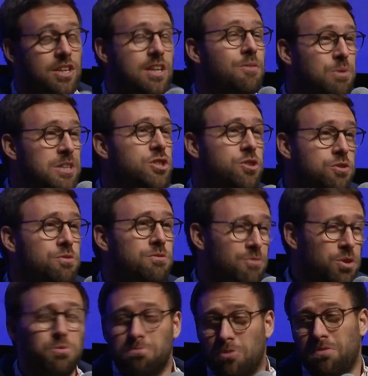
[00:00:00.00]
We should
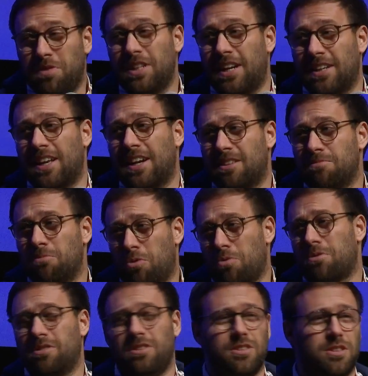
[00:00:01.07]
do movie like that
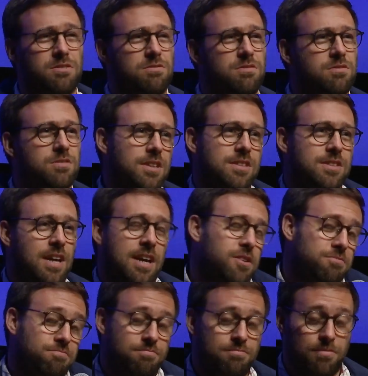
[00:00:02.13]
more. You know,
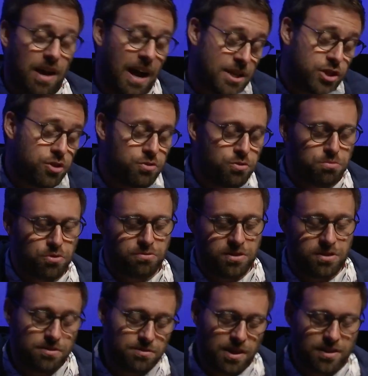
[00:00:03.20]
I should do
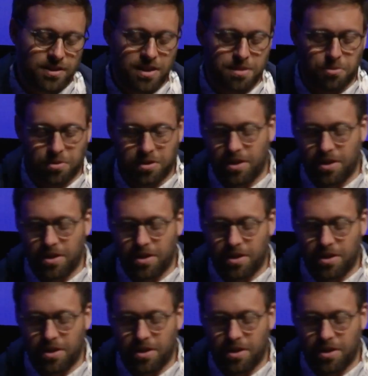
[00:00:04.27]
movie like that more.